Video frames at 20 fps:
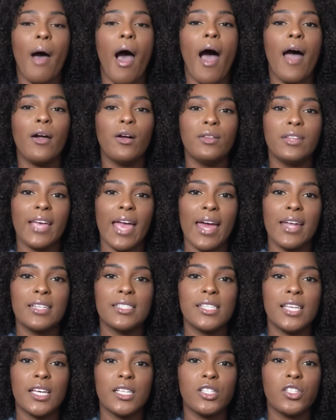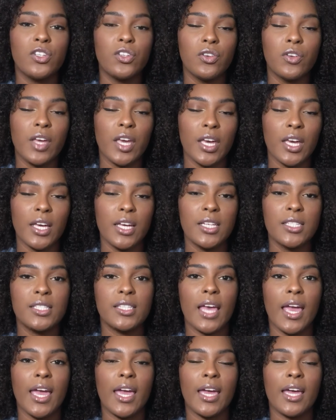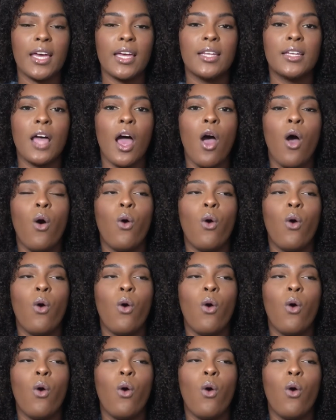I only had to test 2 kids, and